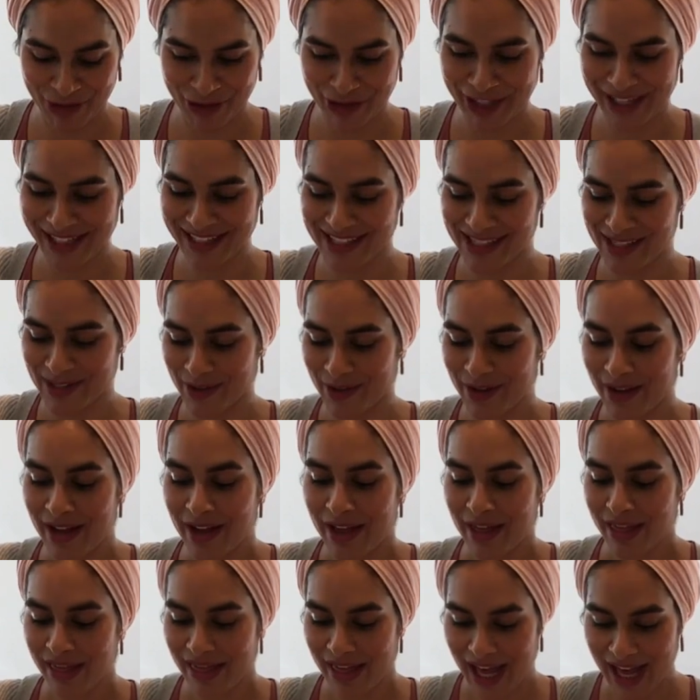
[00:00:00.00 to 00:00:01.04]
And so
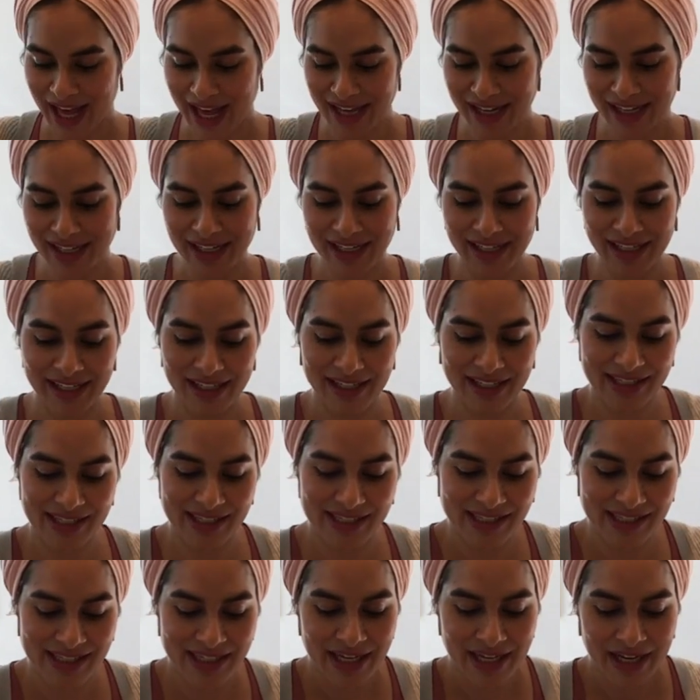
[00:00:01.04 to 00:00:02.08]
that
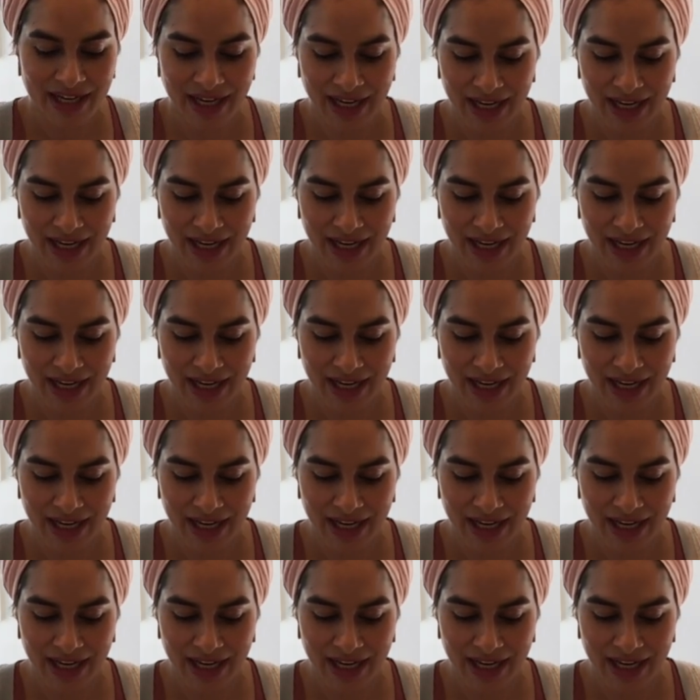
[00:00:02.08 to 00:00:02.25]
is